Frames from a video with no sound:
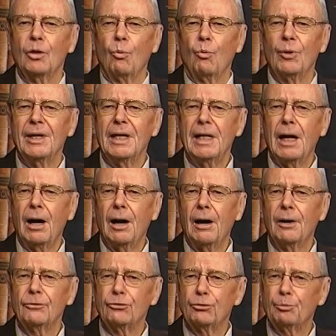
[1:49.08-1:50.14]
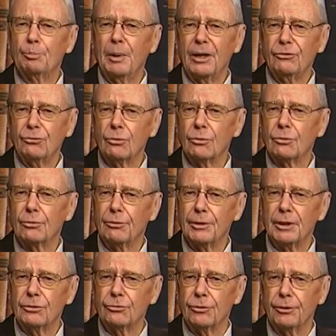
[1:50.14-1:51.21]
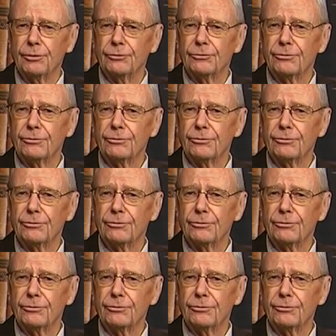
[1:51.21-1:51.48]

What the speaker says: We are special creatures.